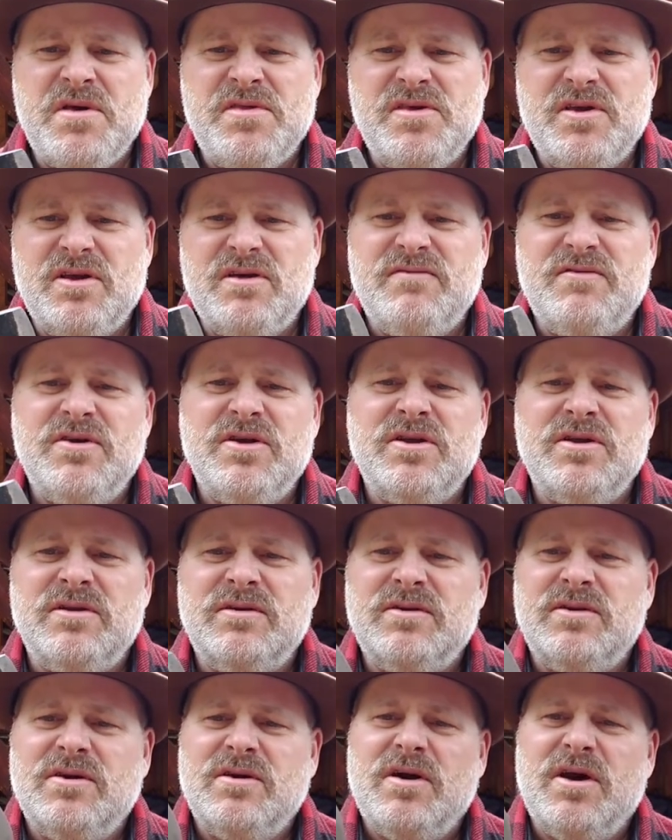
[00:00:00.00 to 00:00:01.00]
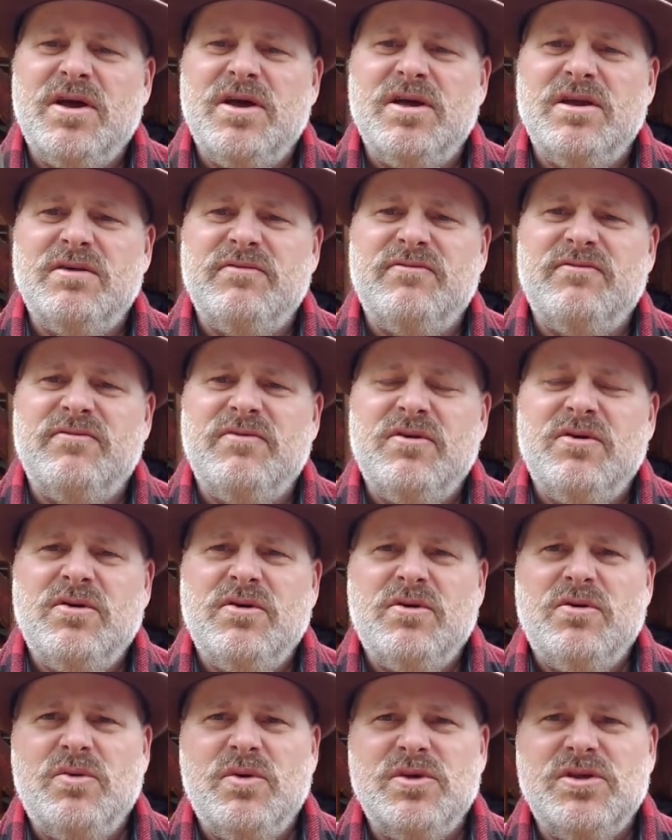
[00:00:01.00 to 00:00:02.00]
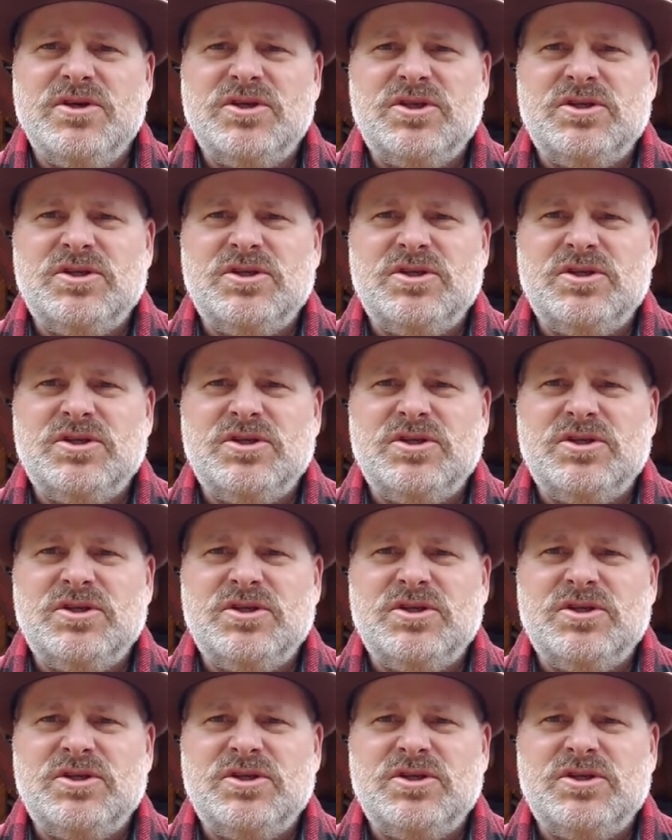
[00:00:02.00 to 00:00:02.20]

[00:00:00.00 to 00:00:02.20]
I think I've hit it with a